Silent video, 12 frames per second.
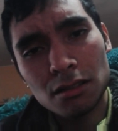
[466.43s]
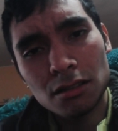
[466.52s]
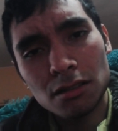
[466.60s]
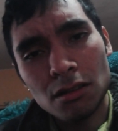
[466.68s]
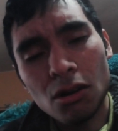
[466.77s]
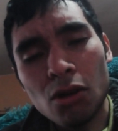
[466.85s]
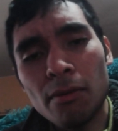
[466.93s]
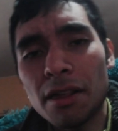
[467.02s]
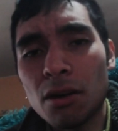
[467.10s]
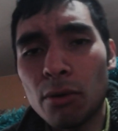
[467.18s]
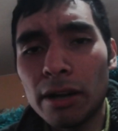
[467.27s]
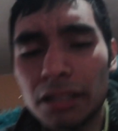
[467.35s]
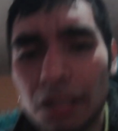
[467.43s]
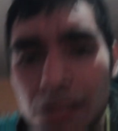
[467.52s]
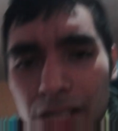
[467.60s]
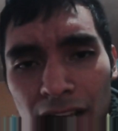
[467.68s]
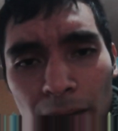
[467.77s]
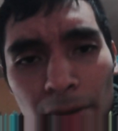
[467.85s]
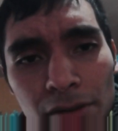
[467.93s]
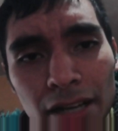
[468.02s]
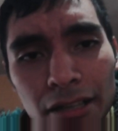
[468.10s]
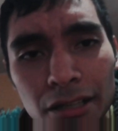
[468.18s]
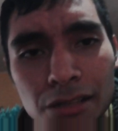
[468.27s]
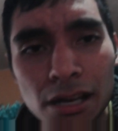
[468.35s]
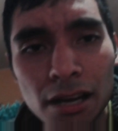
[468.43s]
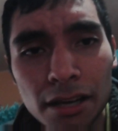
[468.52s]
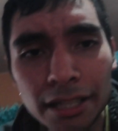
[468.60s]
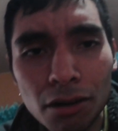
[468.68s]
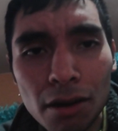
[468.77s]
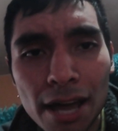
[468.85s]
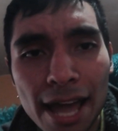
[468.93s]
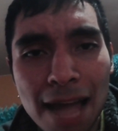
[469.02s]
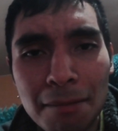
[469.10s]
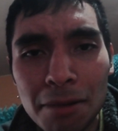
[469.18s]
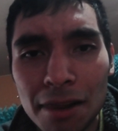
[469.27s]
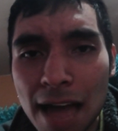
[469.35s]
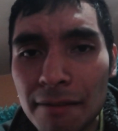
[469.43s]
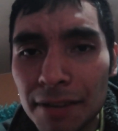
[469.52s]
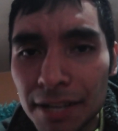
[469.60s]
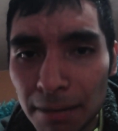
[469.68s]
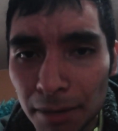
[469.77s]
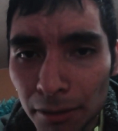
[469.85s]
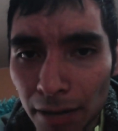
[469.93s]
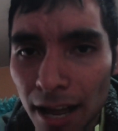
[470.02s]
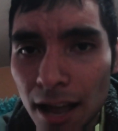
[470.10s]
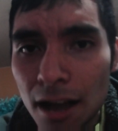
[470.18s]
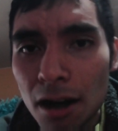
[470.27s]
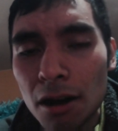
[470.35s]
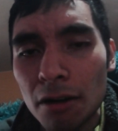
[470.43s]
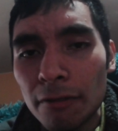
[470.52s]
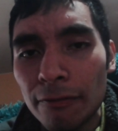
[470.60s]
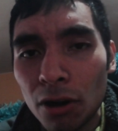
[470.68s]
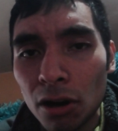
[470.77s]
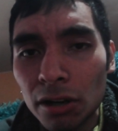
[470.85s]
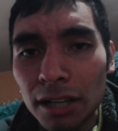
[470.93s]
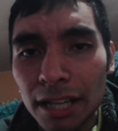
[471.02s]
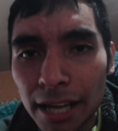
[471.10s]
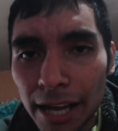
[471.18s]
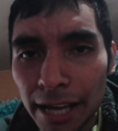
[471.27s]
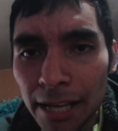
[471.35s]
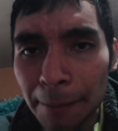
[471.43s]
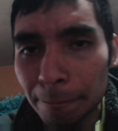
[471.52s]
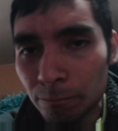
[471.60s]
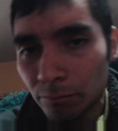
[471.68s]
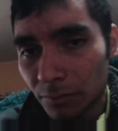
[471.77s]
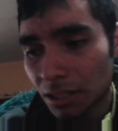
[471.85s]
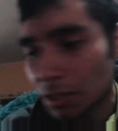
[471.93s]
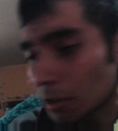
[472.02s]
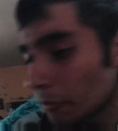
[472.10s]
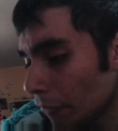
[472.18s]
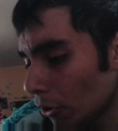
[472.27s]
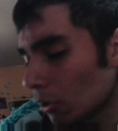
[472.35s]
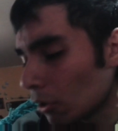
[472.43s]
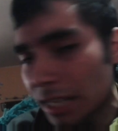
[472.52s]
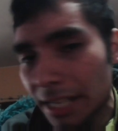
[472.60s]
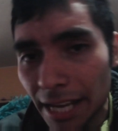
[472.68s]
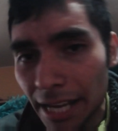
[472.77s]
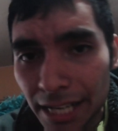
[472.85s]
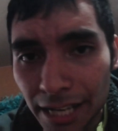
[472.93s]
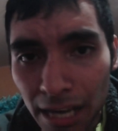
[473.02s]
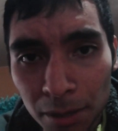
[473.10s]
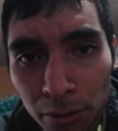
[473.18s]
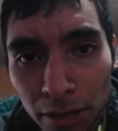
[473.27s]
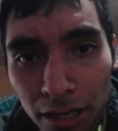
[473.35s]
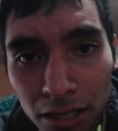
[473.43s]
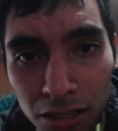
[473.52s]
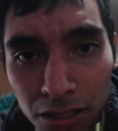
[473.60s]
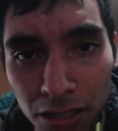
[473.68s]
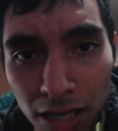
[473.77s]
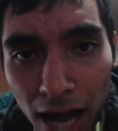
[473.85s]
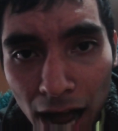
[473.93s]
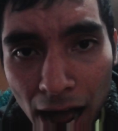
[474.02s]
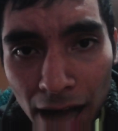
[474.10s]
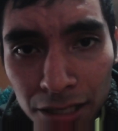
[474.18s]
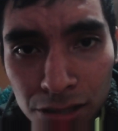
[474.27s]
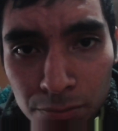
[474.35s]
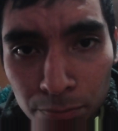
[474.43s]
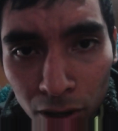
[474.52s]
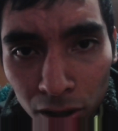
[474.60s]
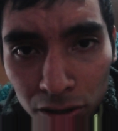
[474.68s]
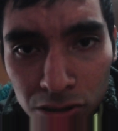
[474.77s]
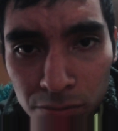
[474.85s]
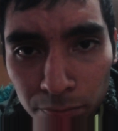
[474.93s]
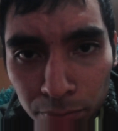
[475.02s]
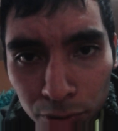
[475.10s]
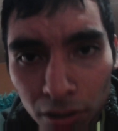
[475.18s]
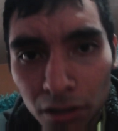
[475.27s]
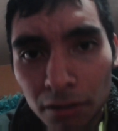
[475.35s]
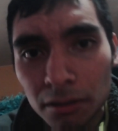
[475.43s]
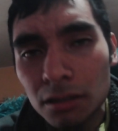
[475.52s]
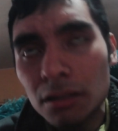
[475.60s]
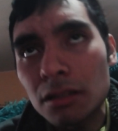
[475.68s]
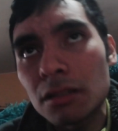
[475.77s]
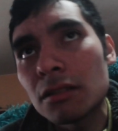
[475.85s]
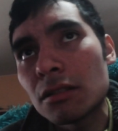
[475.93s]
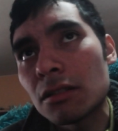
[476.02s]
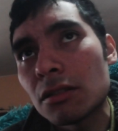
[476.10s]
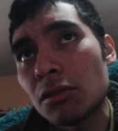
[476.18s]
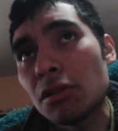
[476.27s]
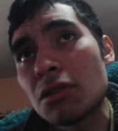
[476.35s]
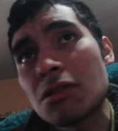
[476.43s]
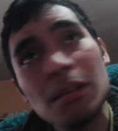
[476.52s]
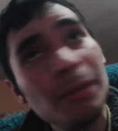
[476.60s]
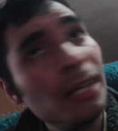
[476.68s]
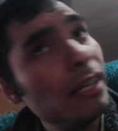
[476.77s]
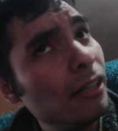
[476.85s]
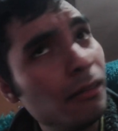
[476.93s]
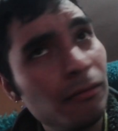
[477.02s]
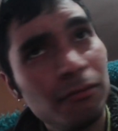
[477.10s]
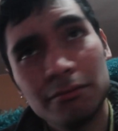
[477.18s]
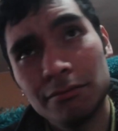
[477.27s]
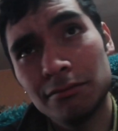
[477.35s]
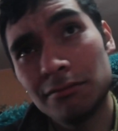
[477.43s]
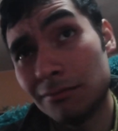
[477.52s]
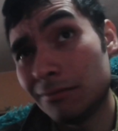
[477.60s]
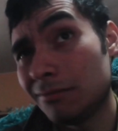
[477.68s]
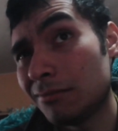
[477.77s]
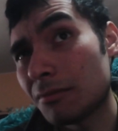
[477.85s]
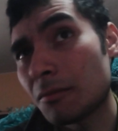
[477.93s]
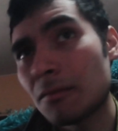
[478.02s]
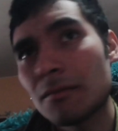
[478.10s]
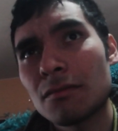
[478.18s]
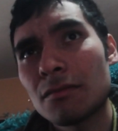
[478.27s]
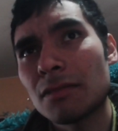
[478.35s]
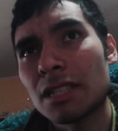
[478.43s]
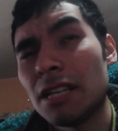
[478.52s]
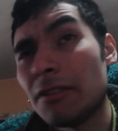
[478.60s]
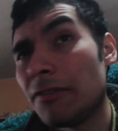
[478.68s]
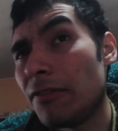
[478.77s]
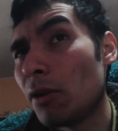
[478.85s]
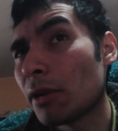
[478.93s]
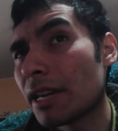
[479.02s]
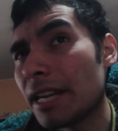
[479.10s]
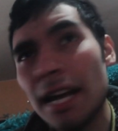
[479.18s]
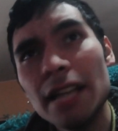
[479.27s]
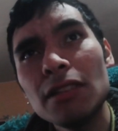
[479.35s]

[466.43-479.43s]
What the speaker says: Oh, by the way, this camera is a little M Lab camera, 4K 4K camera, iSports Pro. Do you see me in 4K?